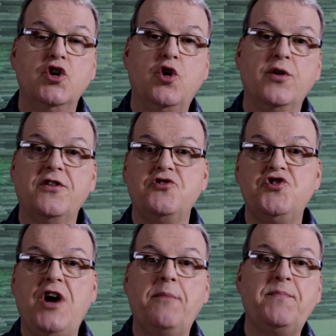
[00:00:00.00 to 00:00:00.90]
Go to the
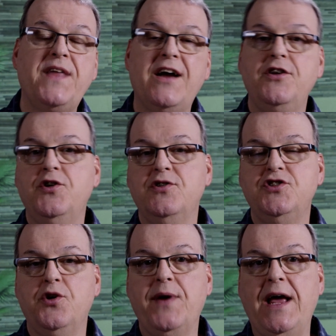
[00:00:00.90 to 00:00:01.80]
shop there. You can
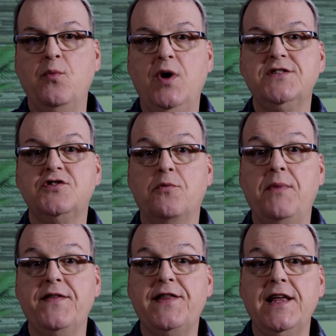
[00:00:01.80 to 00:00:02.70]
donate once or
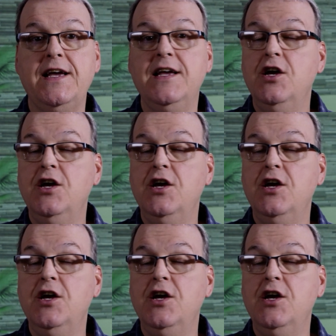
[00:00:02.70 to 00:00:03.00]
monthly.